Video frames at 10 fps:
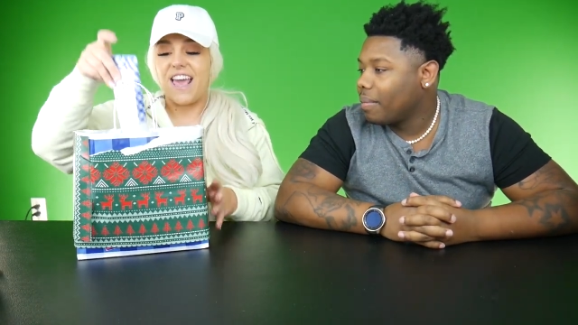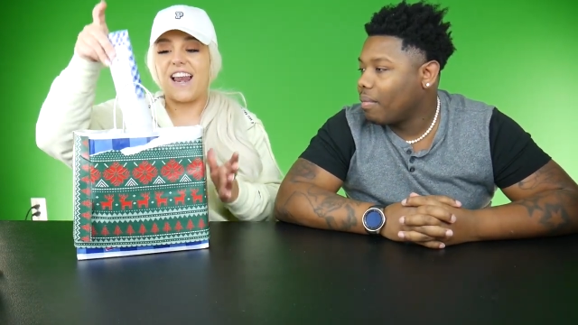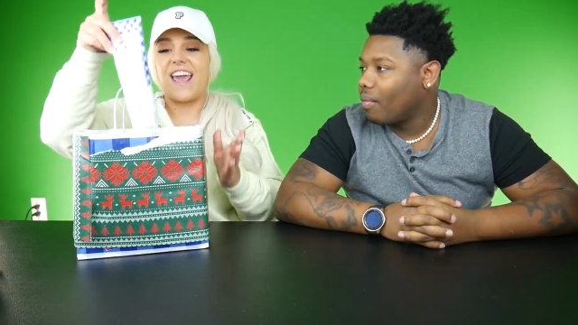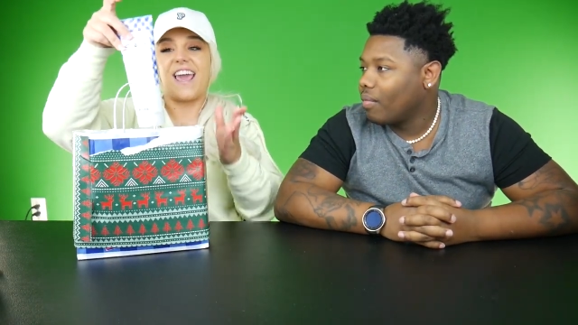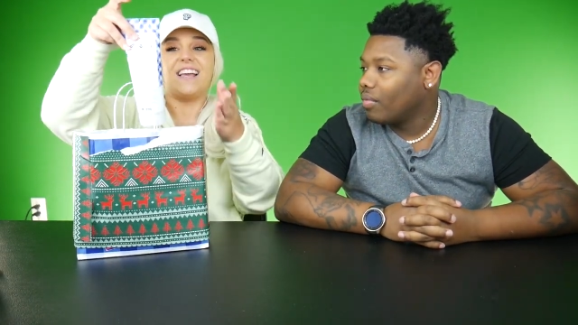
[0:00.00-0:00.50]

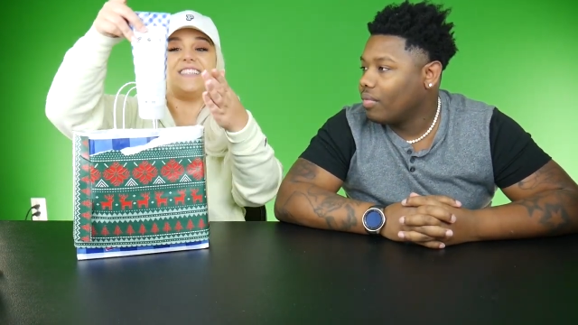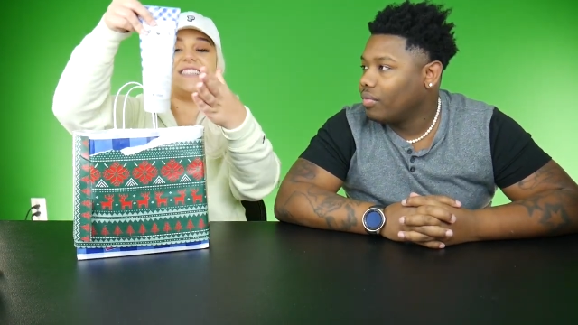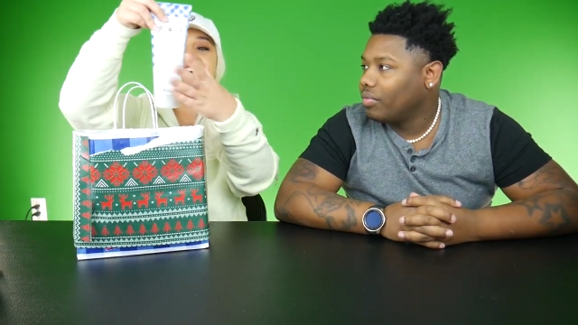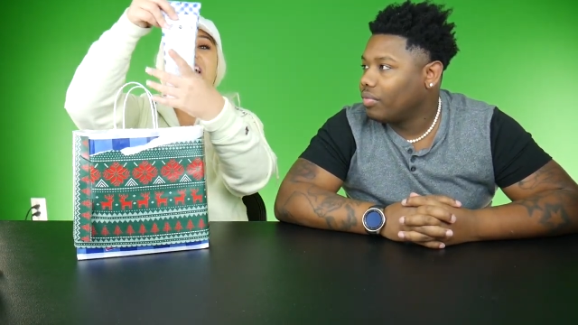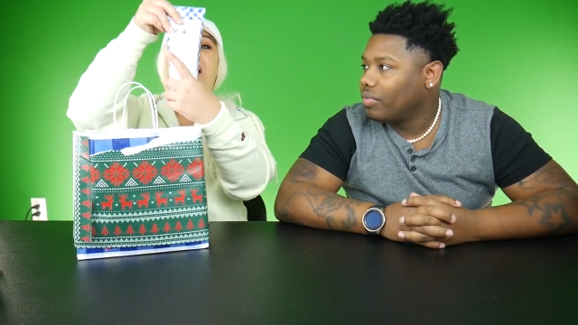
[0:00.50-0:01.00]
Speaker 1: It
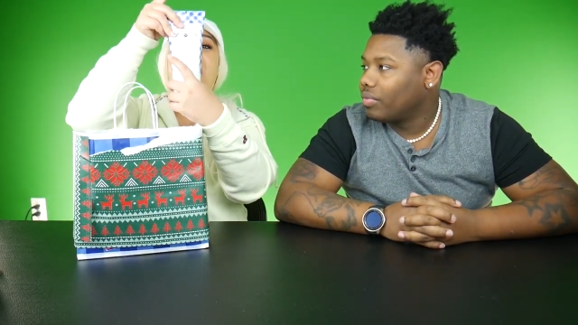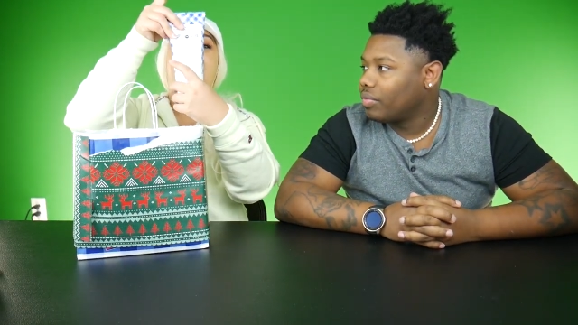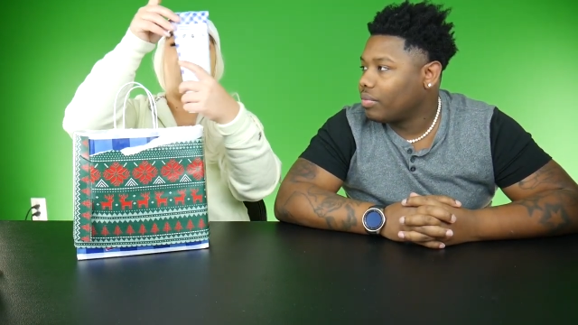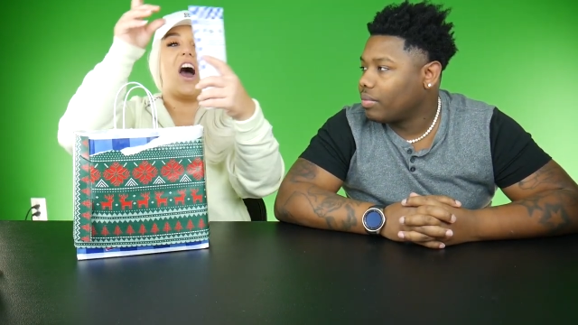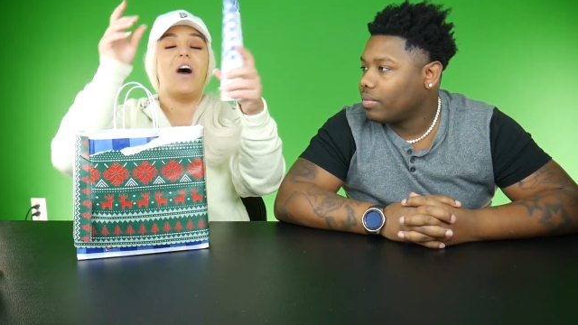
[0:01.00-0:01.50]
is
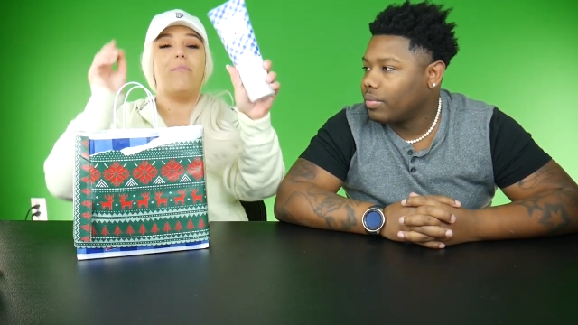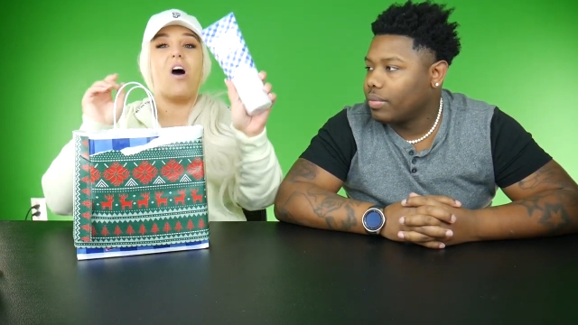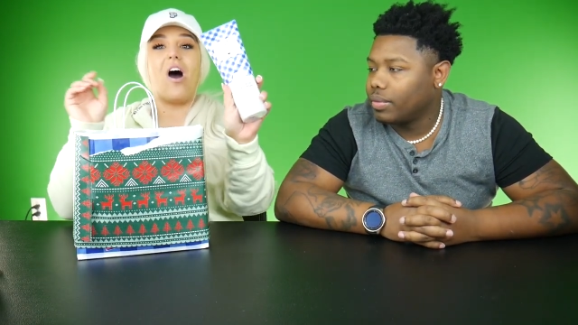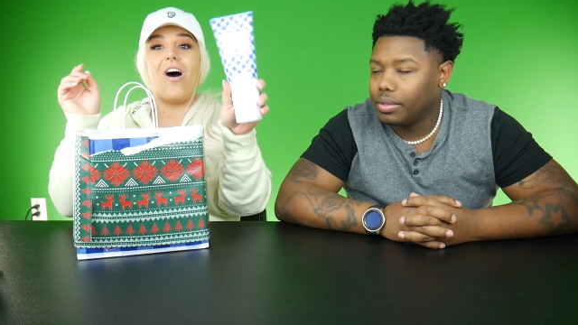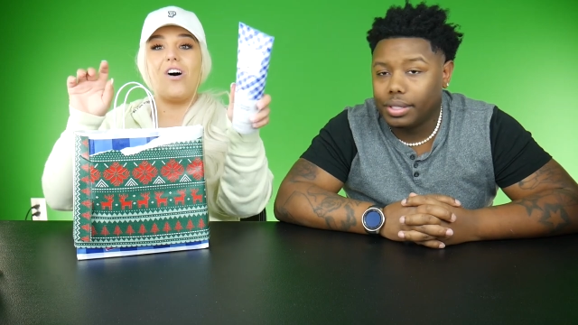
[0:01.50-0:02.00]

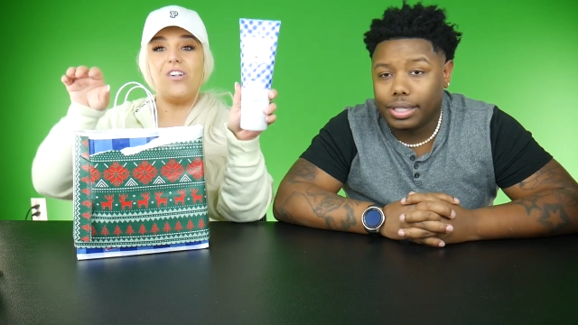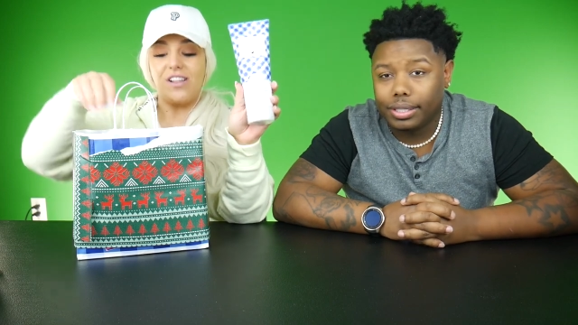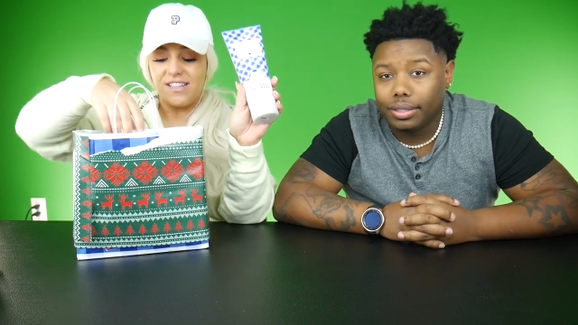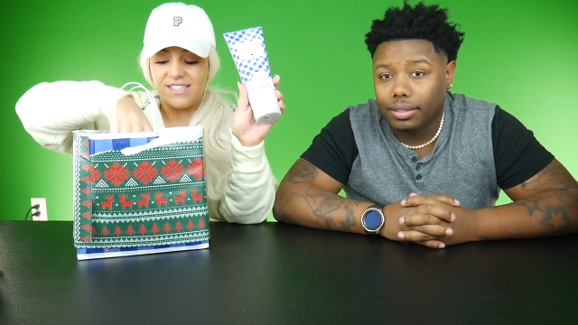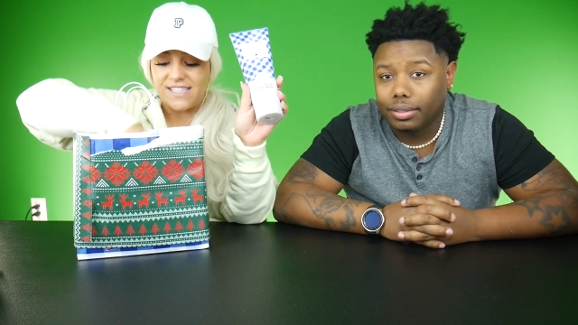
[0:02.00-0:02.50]
um,
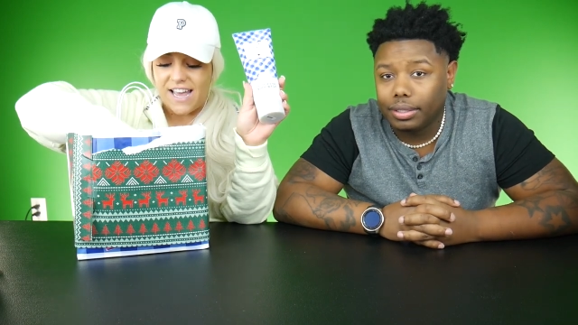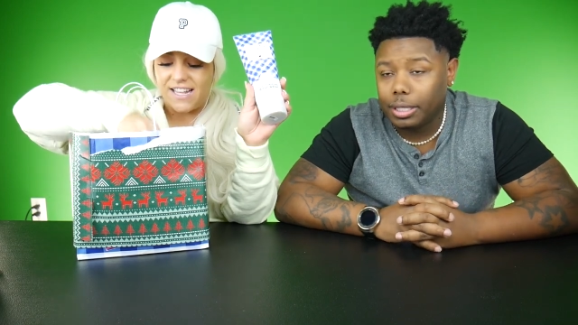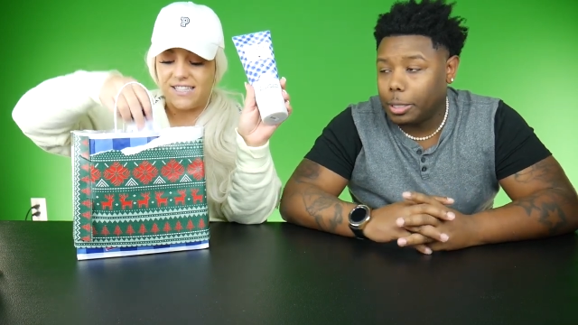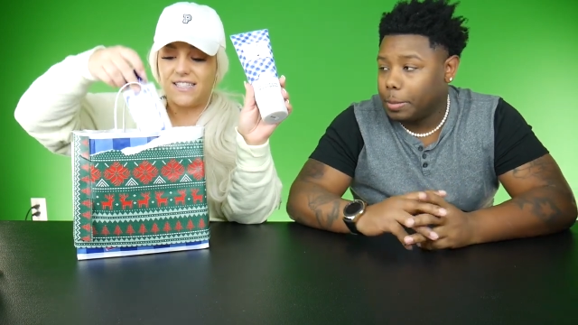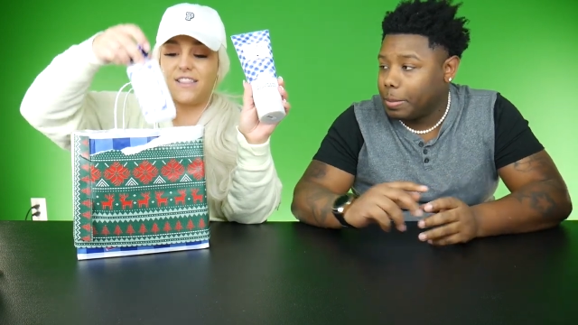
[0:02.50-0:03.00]
all
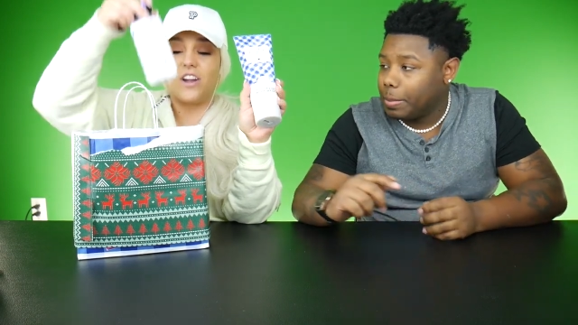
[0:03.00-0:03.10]
scents.